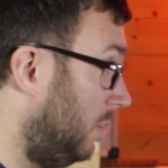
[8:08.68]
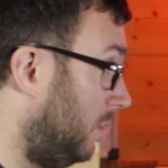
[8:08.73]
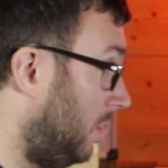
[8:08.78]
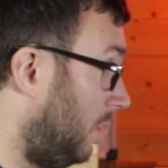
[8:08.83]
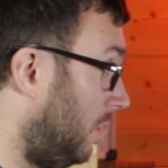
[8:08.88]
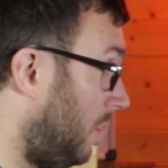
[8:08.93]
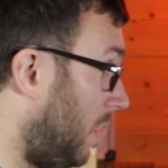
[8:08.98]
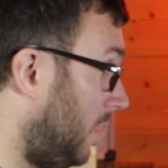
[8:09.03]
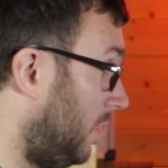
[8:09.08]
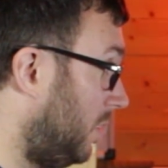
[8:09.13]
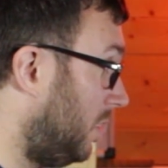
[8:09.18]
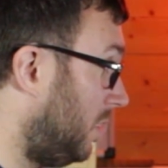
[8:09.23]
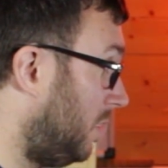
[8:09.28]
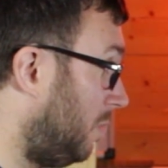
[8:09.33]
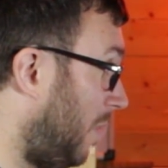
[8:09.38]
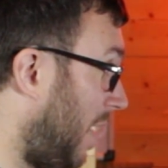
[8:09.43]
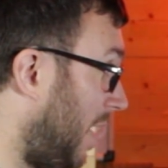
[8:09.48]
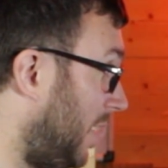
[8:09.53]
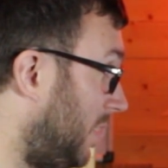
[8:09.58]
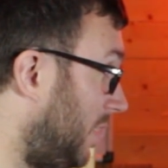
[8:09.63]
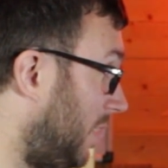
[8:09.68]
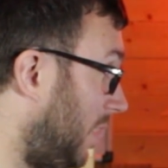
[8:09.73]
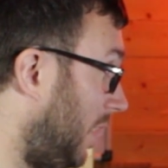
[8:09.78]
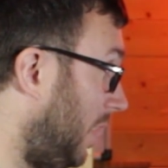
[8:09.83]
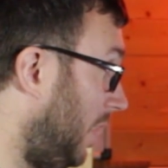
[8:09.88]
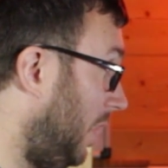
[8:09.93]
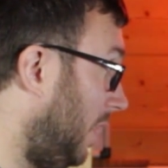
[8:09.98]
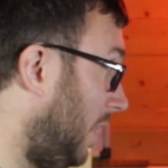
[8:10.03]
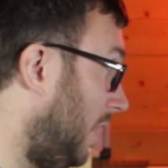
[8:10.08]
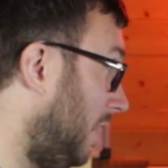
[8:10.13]
nice and
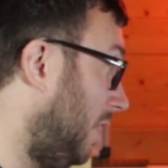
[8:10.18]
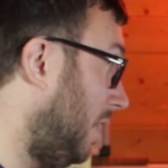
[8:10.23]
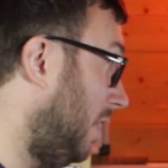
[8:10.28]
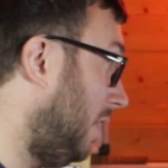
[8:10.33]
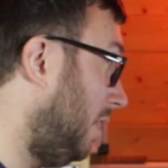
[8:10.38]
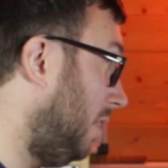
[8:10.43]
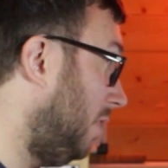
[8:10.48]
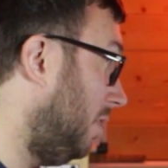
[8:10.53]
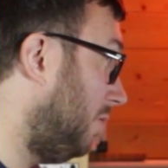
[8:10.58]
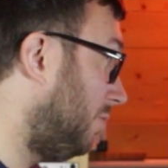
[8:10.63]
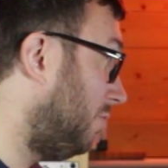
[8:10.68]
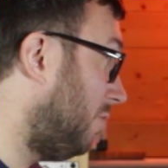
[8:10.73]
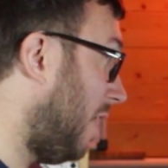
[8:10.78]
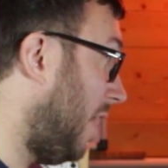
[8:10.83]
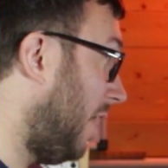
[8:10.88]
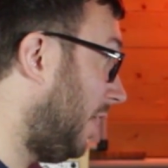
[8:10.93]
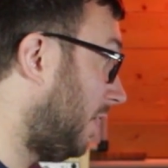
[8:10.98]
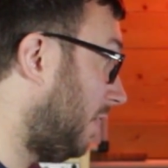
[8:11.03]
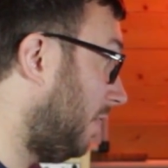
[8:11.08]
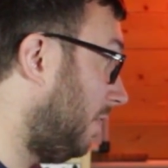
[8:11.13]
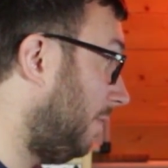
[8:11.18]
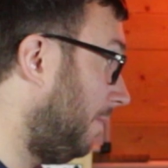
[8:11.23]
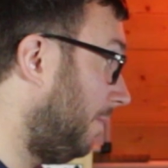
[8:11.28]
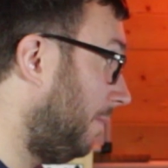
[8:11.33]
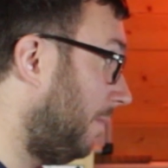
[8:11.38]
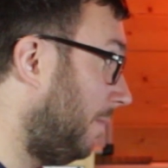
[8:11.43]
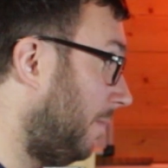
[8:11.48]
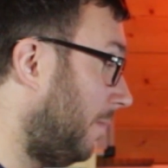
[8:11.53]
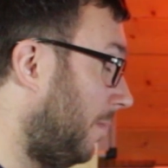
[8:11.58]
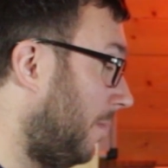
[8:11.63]
spacey. And then in the track,
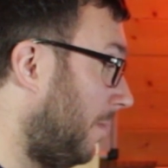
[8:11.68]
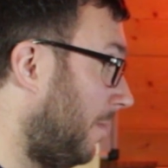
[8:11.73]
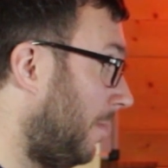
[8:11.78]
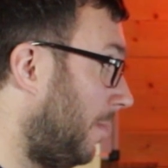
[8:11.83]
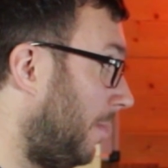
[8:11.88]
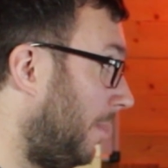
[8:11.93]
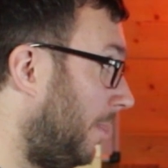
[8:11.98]
you